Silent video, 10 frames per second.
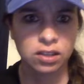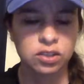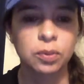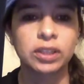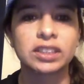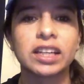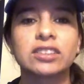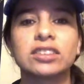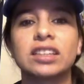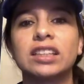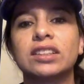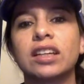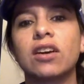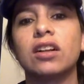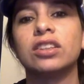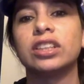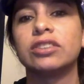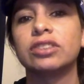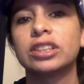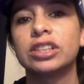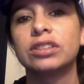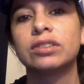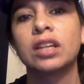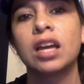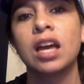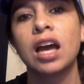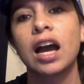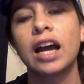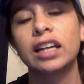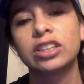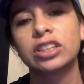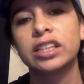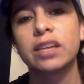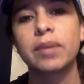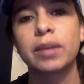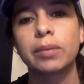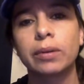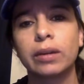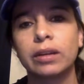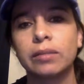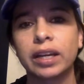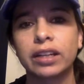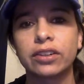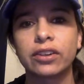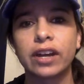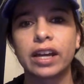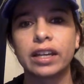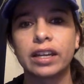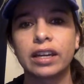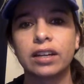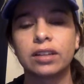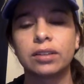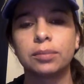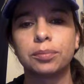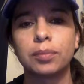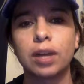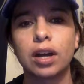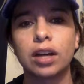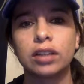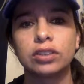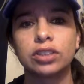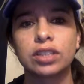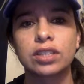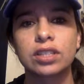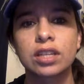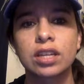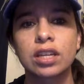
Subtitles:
psychology interest you? I actually did a paper in my undergrad on just